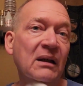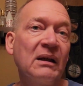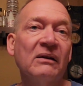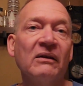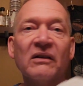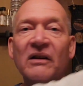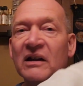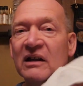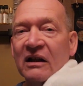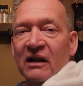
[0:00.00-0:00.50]

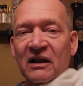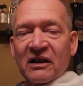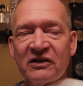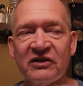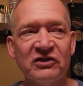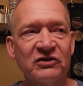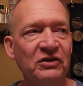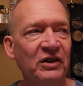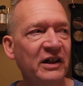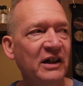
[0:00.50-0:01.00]
The
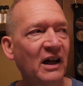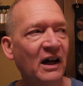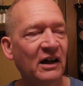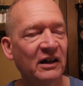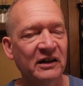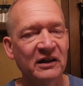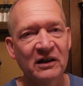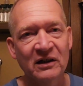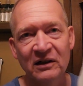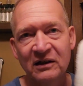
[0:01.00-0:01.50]
street out
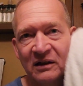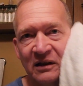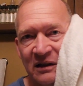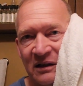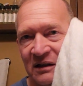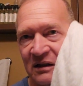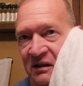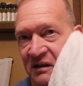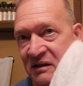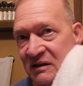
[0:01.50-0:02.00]
here,
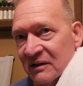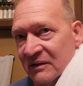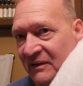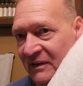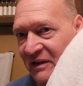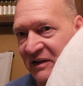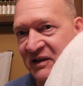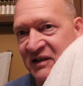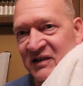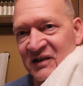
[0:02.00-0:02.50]

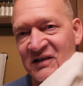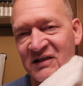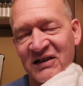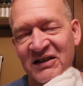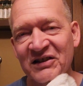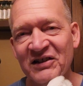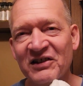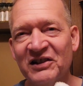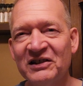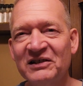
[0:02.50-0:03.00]

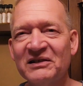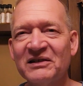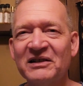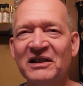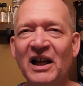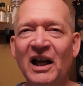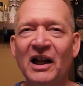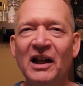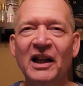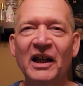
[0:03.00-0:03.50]
it's
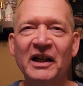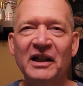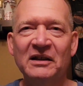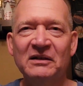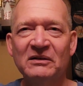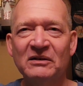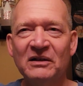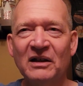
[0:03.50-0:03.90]
kind